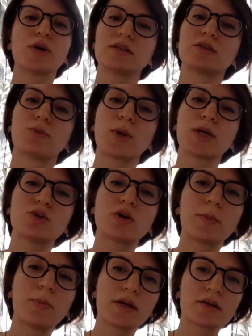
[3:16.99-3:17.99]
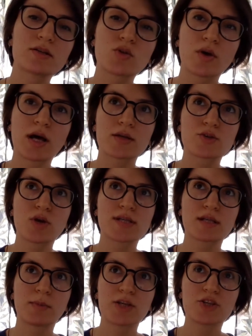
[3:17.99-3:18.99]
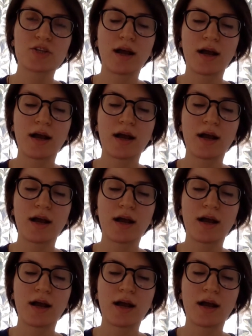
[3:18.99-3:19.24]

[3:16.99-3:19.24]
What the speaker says: when you compare it to Azerbaijan,